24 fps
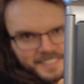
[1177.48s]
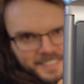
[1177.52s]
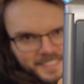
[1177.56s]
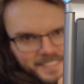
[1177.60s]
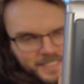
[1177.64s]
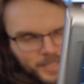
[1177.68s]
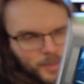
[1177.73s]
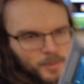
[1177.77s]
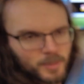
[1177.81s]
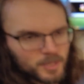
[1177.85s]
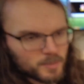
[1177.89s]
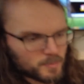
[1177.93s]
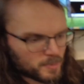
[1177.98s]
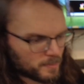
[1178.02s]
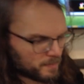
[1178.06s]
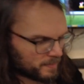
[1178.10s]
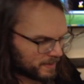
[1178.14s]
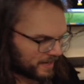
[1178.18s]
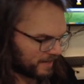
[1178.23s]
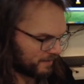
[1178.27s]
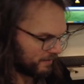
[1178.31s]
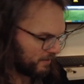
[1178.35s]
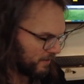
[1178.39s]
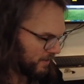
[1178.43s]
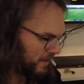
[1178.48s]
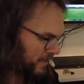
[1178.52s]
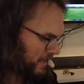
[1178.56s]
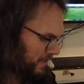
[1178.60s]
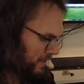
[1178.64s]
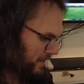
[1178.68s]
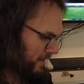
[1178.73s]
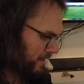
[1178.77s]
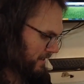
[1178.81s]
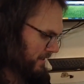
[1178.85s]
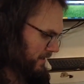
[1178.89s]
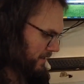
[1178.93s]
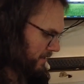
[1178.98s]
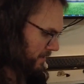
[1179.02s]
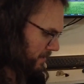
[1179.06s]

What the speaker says: No one's prepared for this.